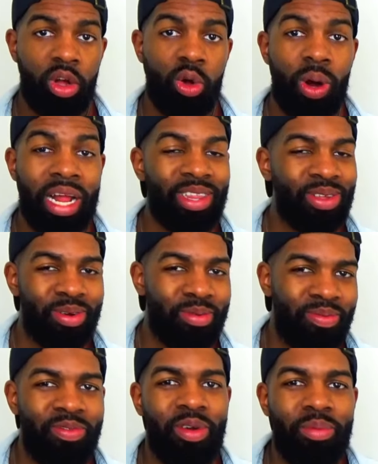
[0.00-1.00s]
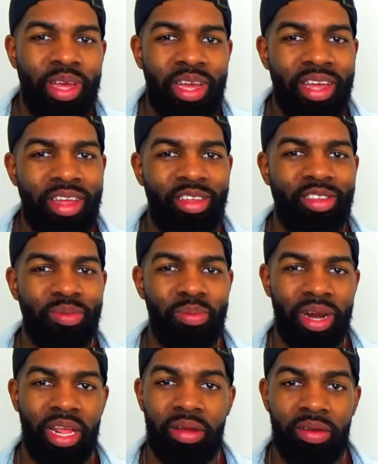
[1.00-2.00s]
cuarto for me is
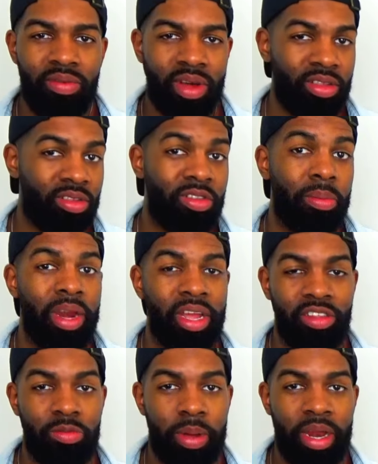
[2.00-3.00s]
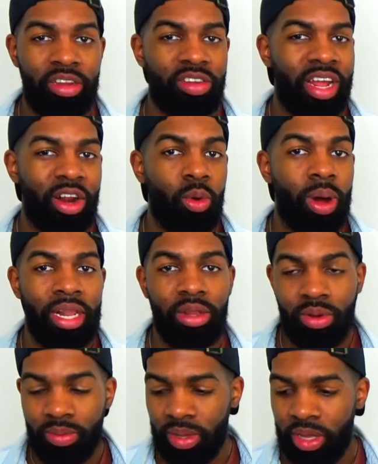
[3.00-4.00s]
money because it's Dominican Spanish, el cuarto.